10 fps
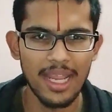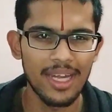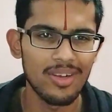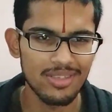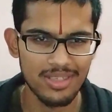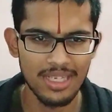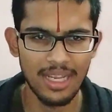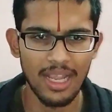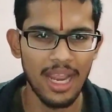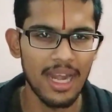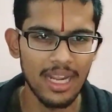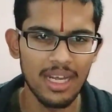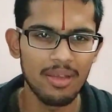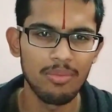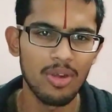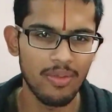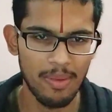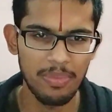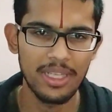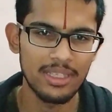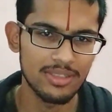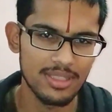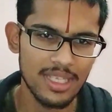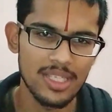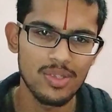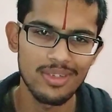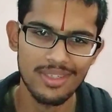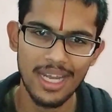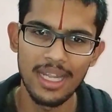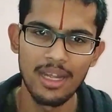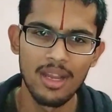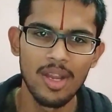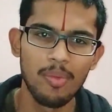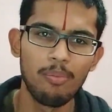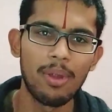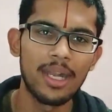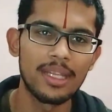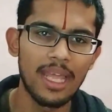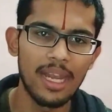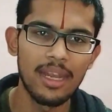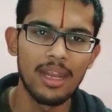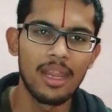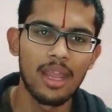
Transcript: diagnostic and a number of applications as you decide, but then